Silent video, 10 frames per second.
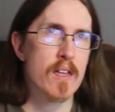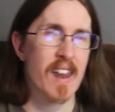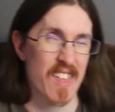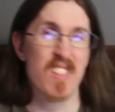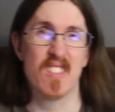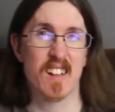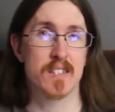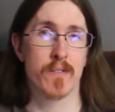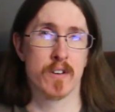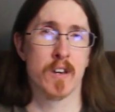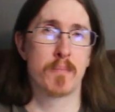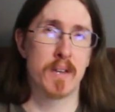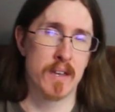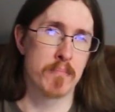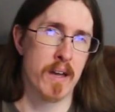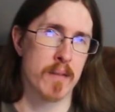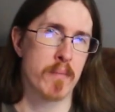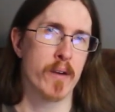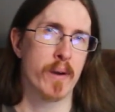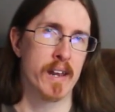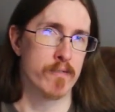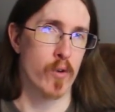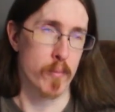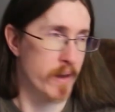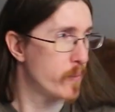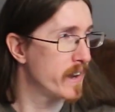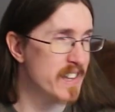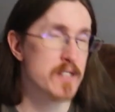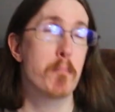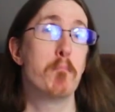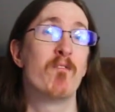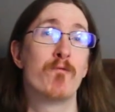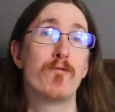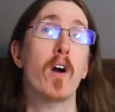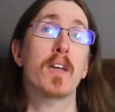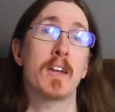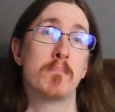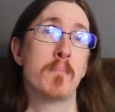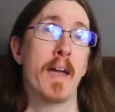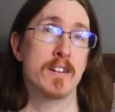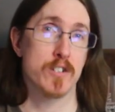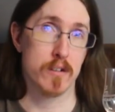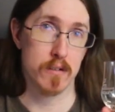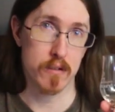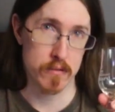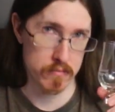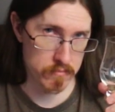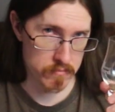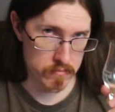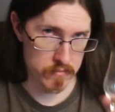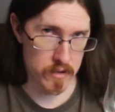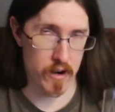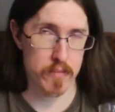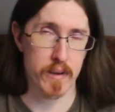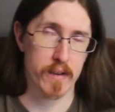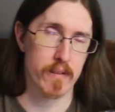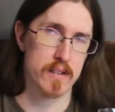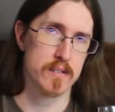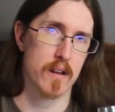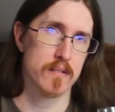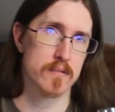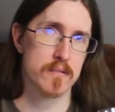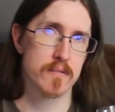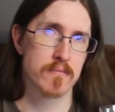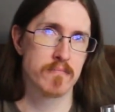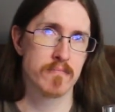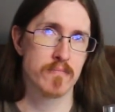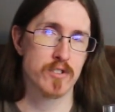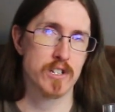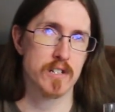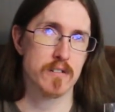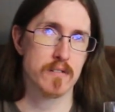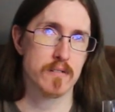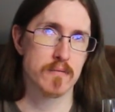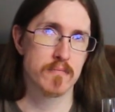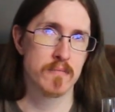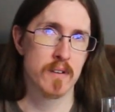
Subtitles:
And I think that's even going to be my rating for it. My rating is fucking magical. Ardbeg Renaissance. Cheers.